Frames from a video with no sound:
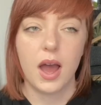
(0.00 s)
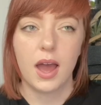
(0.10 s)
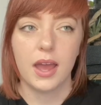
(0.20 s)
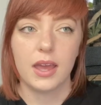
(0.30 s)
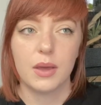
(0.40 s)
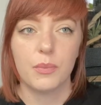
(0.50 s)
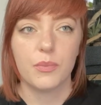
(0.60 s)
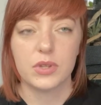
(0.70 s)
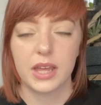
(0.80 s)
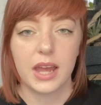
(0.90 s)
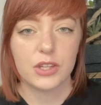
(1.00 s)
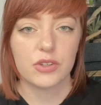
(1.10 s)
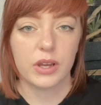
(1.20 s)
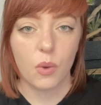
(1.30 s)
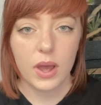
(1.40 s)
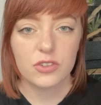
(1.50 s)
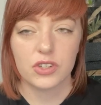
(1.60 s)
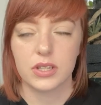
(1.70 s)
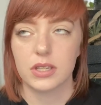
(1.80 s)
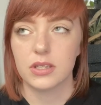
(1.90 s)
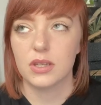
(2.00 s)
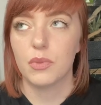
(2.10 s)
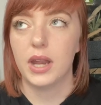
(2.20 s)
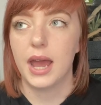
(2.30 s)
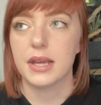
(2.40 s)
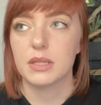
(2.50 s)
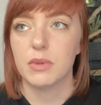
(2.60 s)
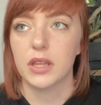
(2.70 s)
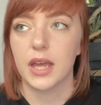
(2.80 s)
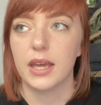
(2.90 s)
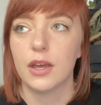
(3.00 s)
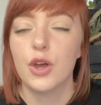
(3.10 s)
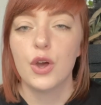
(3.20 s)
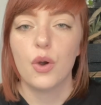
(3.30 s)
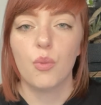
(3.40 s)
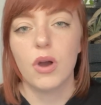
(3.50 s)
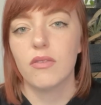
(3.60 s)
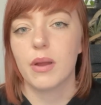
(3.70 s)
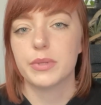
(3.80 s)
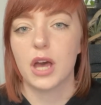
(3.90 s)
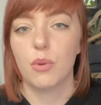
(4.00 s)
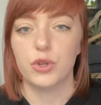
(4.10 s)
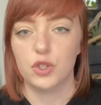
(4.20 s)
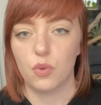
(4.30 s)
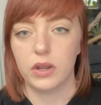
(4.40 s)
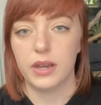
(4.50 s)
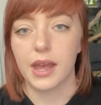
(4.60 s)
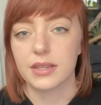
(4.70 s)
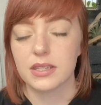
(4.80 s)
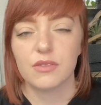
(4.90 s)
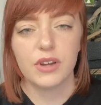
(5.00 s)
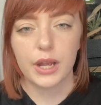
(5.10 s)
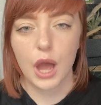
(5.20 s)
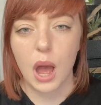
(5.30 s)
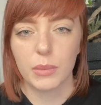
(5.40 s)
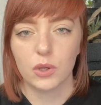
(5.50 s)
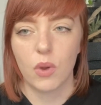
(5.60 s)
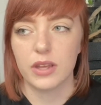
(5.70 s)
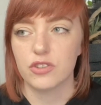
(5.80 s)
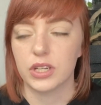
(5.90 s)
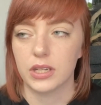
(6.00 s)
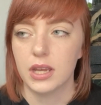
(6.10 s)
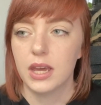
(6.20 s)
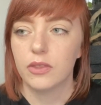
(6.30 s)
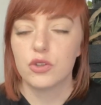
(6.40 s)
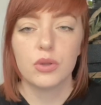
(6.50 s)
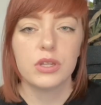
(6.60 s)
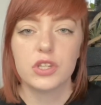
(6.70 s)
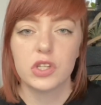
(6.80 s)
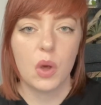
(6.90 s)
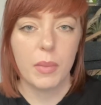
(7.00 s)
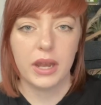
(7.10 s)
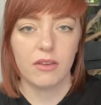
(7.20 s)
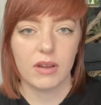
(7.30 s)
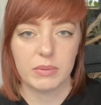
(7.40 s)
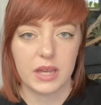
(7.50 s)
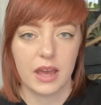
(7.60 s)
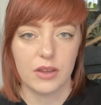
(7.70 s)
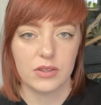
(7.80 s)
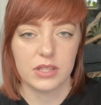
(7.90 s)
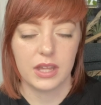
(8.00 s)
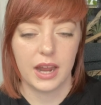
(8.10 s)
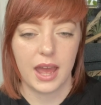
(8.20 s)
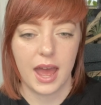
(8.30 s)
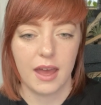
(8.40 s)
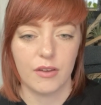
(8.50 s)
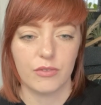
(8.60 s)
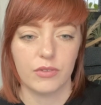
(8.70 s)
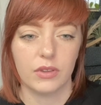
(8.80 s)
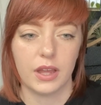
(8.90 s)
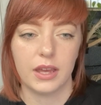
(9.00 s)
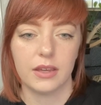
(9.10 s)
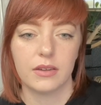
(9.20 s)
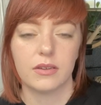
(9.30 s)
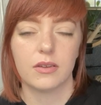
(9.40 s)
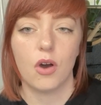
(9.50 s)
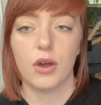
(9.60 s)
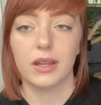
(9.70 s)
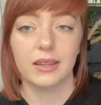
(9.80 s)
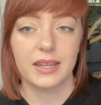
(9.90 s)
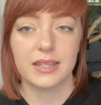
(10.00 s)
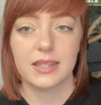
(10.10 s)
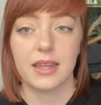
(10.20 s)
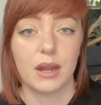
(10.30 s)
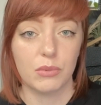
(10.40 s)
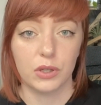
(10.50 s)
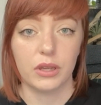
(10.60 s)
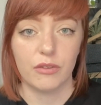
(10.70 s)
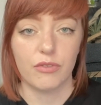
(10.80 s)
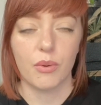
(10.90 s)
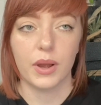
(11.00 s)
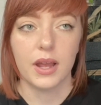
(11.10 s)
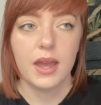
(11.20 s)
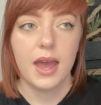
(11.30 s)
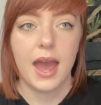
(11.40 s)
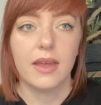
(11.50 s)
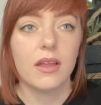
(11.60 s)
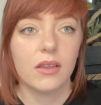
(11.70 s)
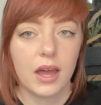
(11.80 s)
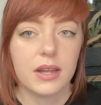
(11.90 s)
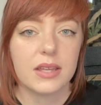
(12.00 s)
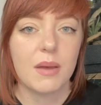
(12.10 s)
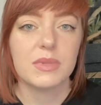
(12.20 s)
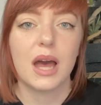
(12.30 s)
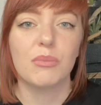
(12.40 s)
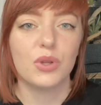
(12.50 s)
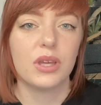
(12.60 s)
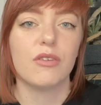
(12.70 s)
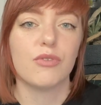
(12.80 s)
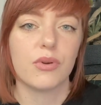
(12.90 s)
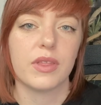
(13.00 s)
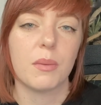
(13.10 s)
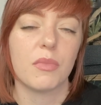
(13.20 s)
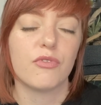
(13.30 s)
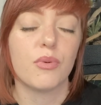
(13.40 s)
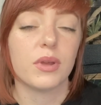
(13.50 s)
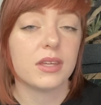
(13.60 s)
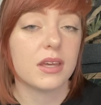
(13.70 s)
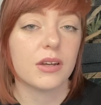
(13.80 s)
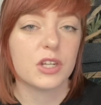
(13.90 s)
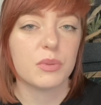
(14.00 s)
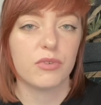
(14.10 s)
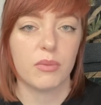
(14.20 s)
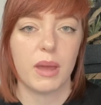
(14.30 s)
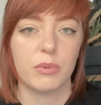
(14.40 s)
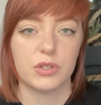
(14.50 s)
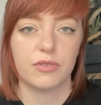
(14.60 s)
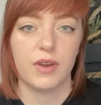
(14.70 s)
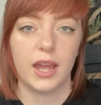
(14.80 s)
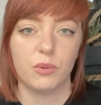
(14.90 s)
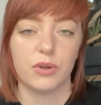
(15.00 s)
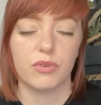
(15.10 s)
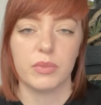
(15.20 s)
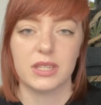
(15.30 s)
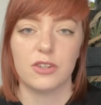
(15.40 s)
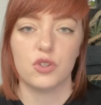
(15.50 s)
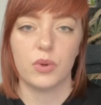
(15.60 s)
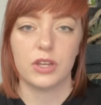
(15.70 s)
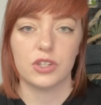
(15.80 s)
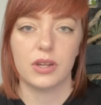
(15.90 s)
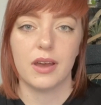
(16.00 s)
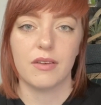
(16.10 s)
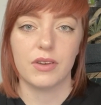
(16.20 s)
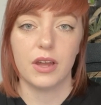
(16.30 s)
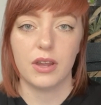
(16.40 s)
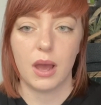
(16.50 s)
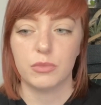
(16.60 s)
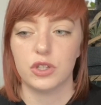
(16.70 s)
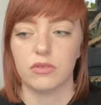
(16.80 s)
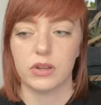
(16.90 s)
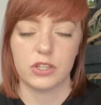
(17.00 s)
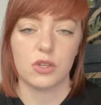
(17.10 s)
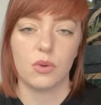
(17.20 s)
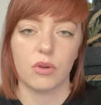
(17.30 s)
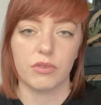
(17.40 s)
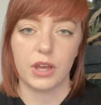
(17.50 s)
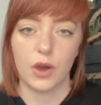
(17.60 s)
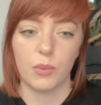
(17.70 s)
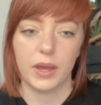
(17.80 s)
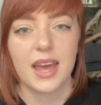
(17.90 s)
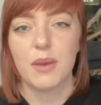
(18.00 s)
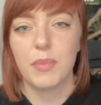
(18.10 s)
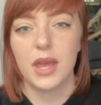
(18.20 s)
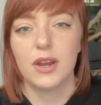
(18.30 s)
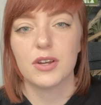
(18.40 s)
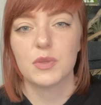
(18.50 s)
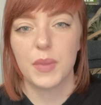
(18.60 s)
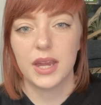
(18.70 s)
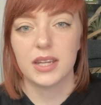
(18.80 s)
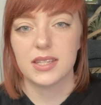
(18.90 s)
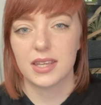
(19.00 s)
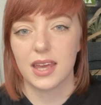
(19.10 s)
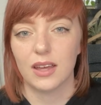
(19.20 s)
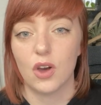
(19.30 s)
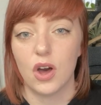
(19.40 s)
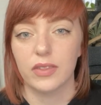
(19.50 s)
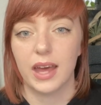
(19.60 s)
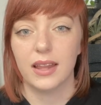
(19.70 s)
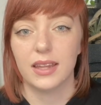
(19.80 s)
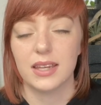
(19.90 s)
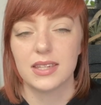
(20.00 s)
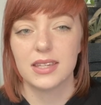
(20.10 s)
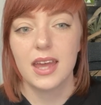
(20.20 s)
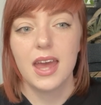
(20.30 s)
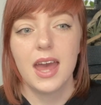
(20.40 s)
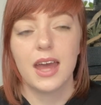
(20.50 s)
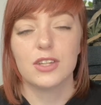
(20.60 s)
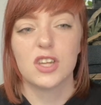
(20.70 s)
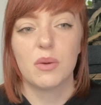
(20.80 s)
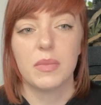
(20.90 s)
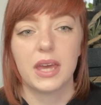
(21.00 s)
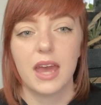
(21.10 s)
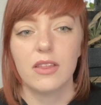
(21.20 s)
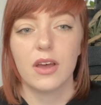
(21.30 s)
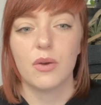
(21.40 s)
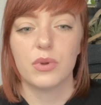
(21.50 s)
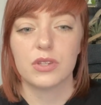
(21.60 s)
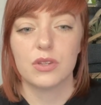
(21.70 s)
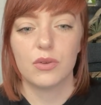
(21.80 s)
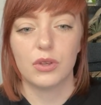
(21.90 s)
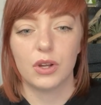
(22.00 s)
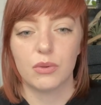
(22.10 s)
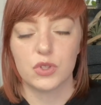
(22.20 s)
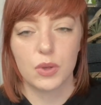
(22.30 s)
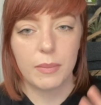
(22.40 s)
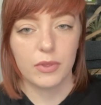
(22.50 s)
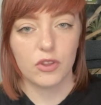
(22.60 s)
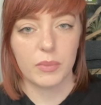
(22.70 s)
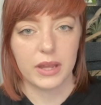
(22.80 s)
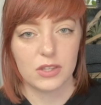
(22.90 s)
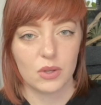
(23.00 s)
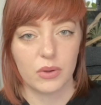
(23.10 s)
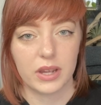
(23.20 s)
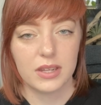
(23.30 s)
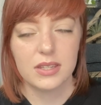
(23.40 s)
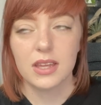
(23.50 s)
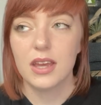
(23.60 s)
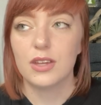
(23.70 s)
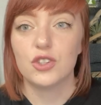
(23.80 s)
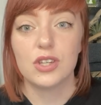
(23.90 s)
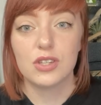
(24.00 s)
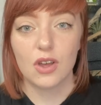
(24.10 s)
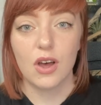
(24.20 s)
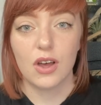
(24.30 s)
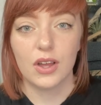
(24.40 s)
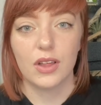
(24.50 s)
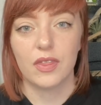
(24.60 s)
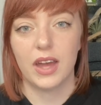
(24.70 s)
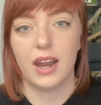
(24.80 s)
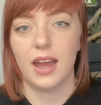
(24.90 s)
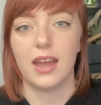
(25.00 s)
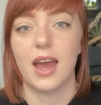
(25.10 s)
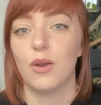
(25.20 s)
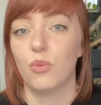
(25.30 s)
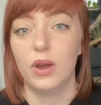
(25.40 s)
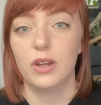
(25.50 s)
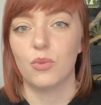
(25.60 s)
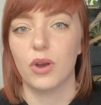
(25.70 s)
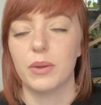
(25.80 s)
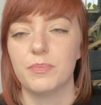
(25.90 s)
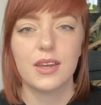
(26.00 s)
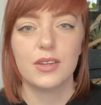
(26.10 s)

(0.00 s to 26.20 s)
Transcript: I was answering questions and someone asked me like, what reptile would you want next? It's a very common question. There's only so many reptiles that I have like on a list that I'm looking for, and a lot of times I'm looking for them for years before I'm able to find one from a situation of adoption, rescue, or rehoming. A Peter's Banded Skink on that list. And so Michaela was, you know, swiping through my stories. She saw that I had wanted one.